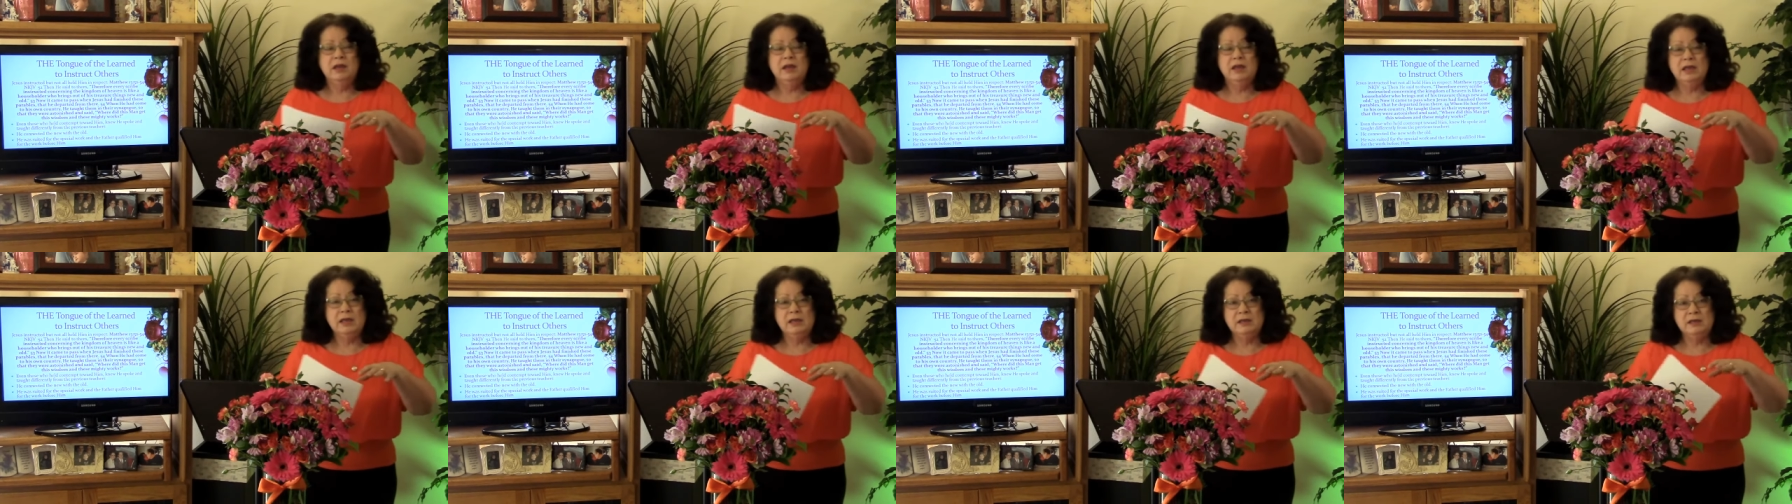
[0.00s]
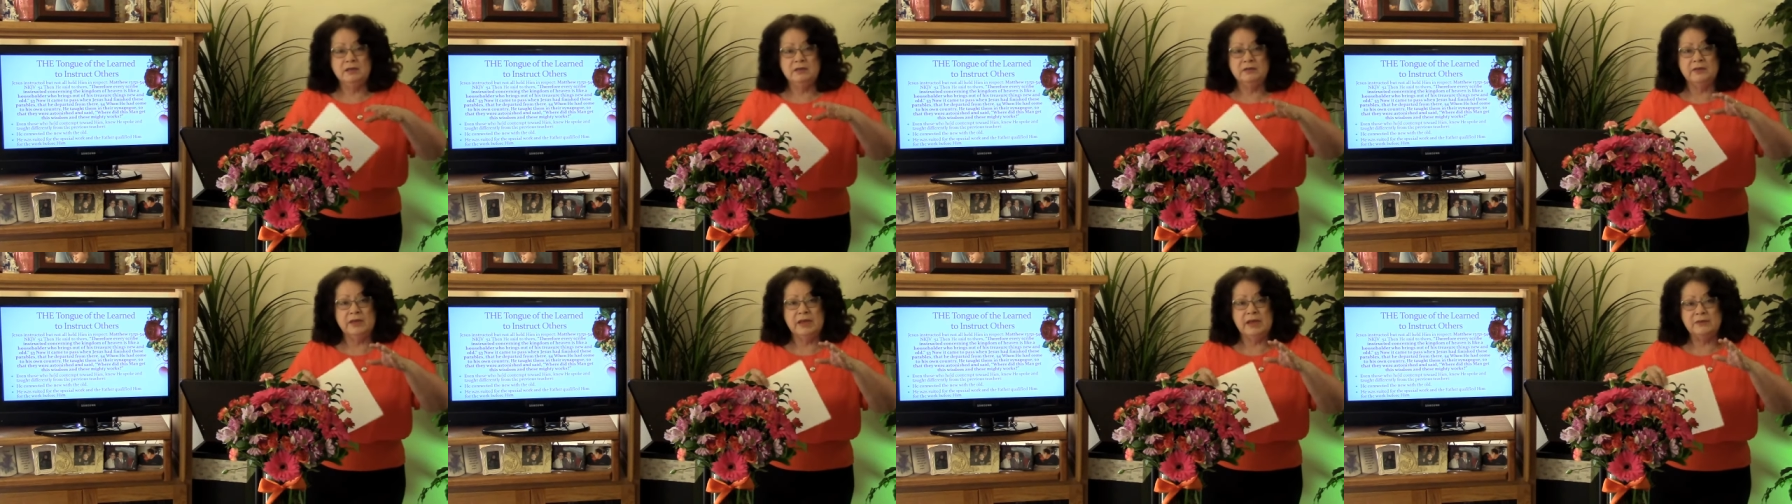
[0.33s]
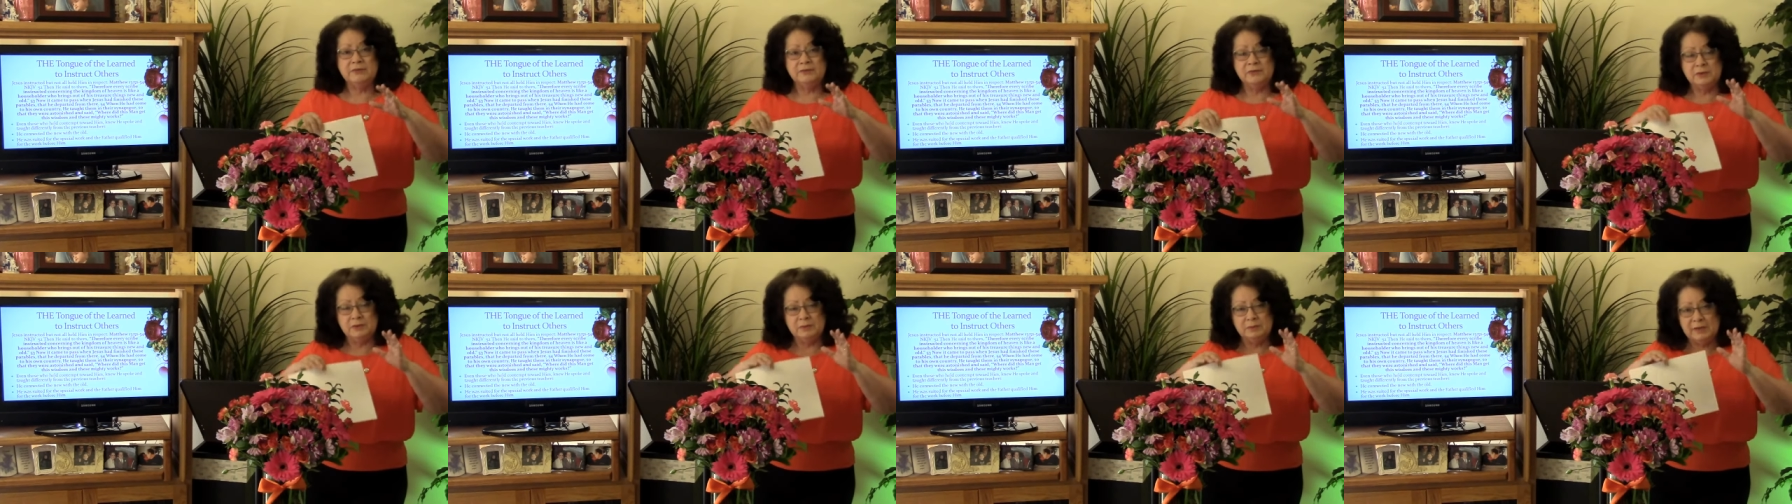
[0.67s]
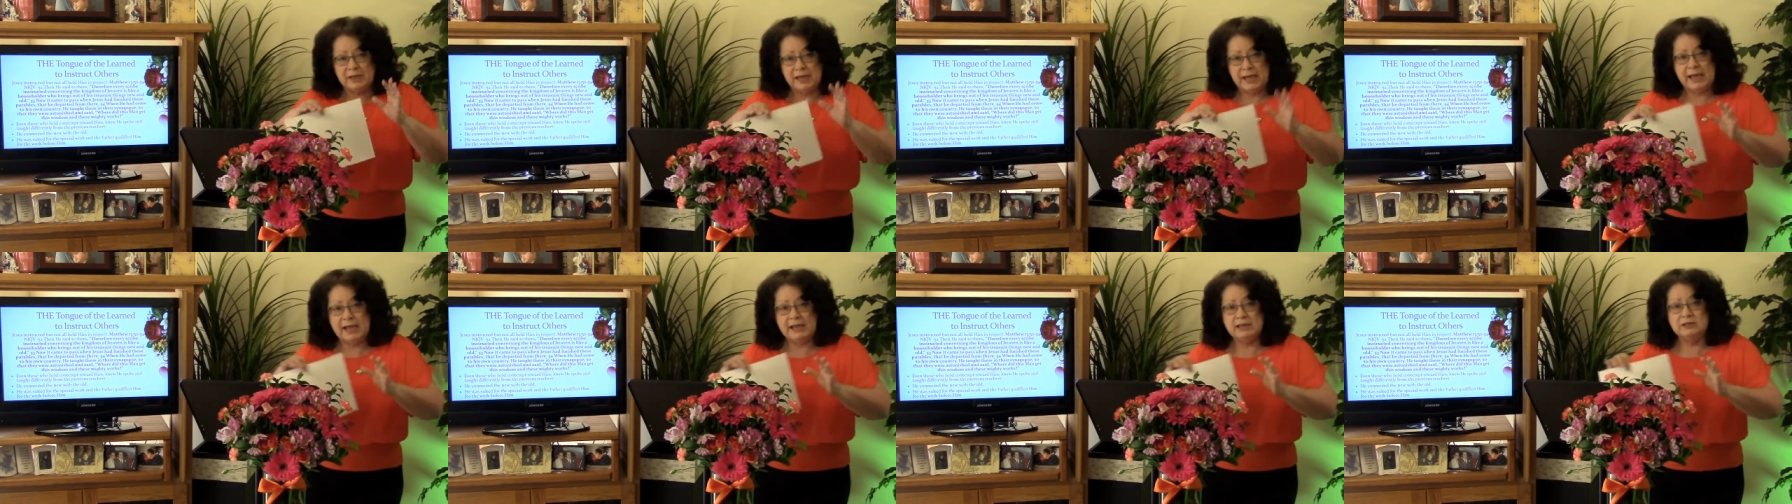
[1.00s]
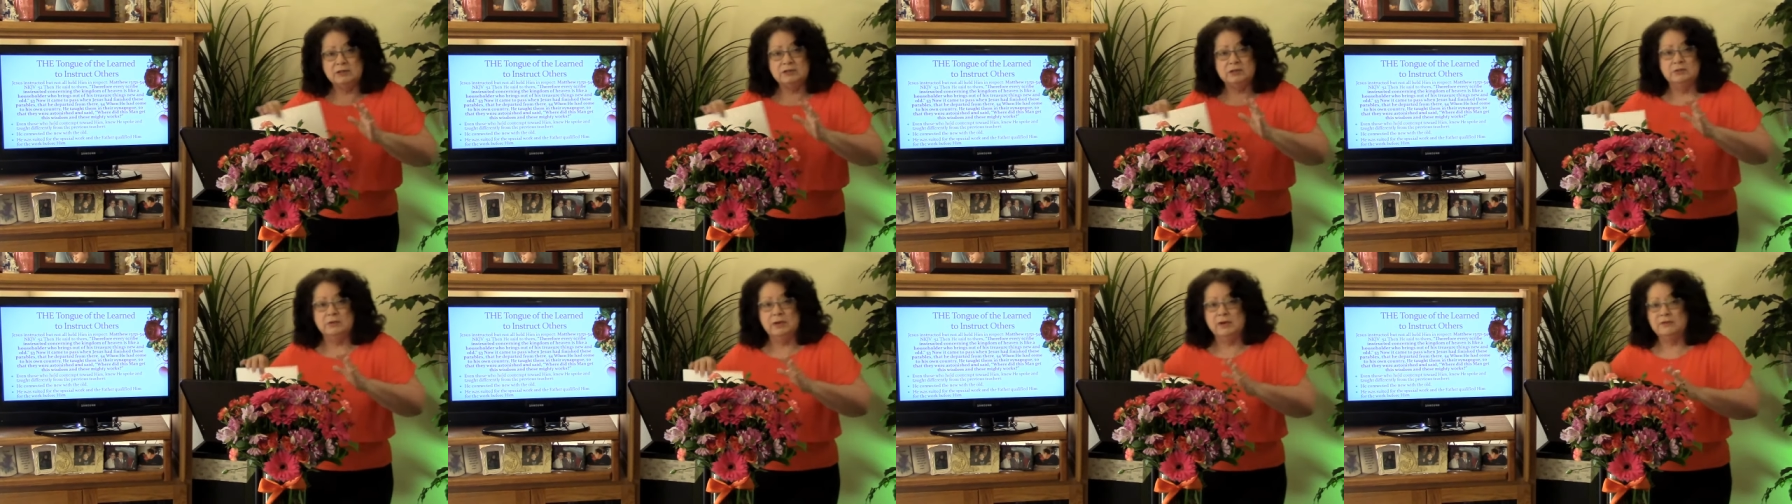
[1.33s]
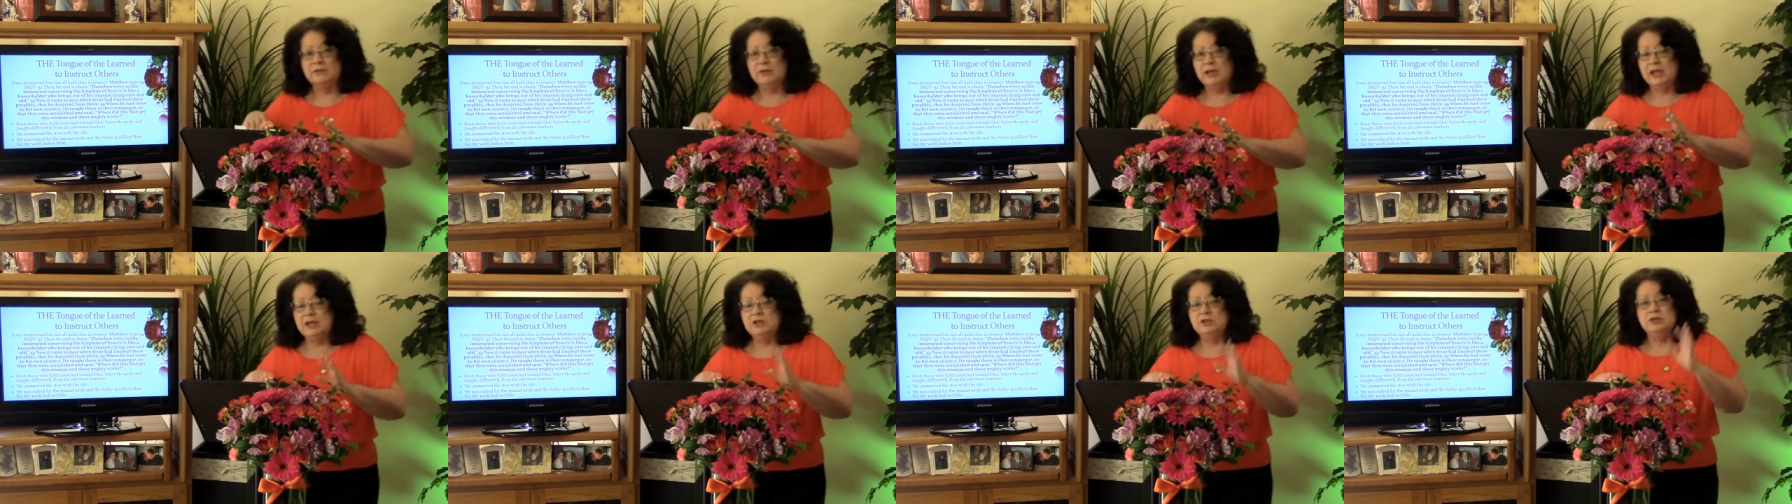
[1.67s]
in that from Acts to
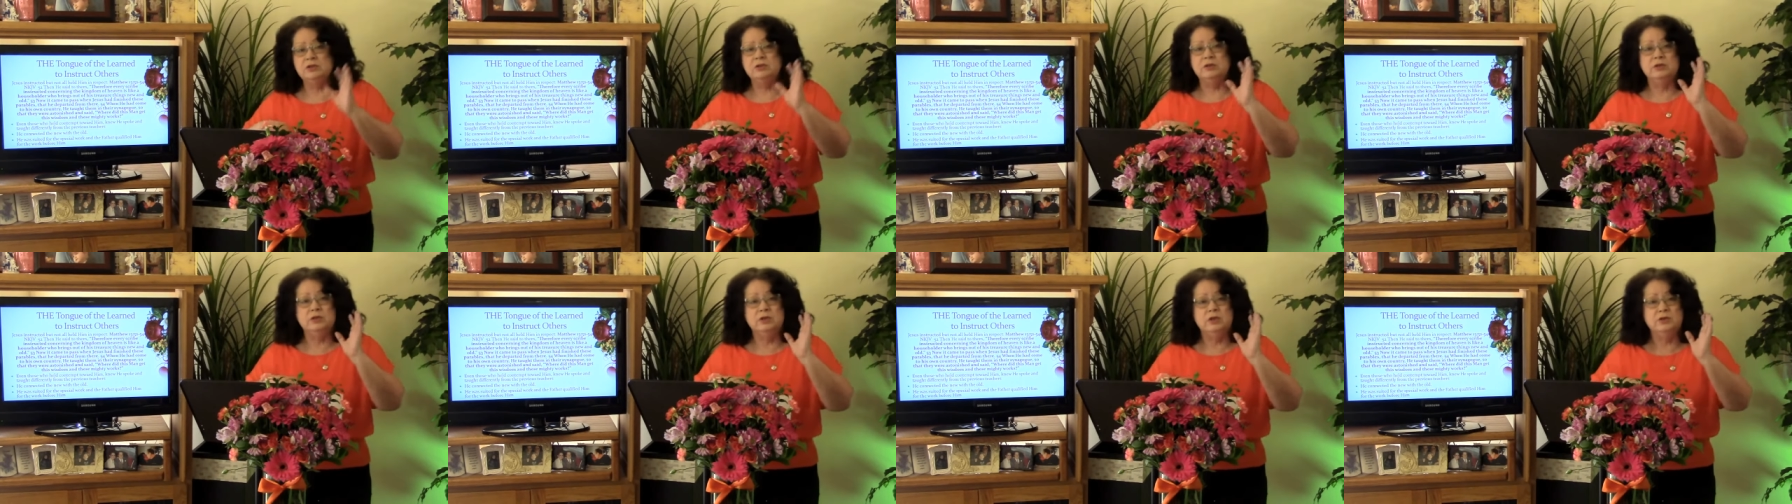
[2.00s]
Revelation,